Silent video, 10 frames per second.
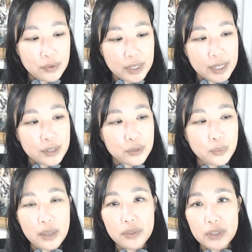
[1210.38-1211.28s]
is
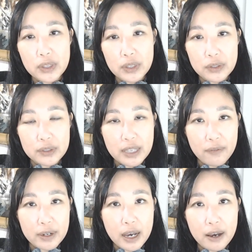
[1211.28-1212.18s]
when the
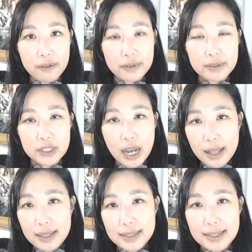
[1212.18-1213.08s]
Seven of
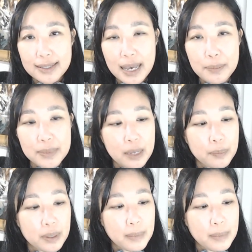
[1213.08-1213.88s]
Chalices comes up in my